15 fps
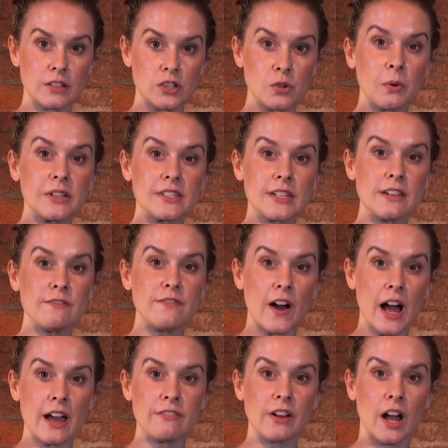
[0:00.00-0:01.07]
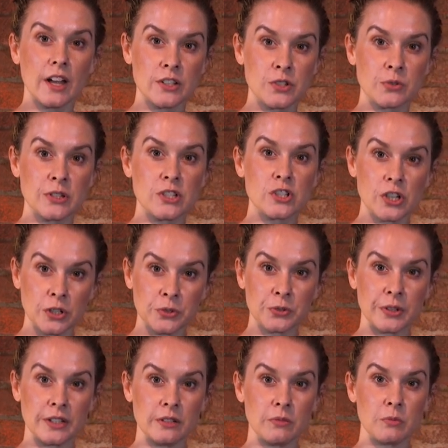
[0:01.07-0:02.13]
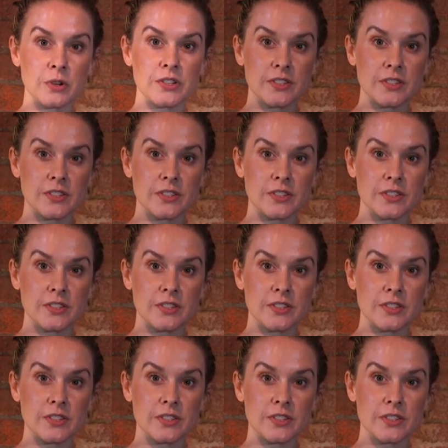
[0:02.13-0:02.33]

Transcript: 2,500 children were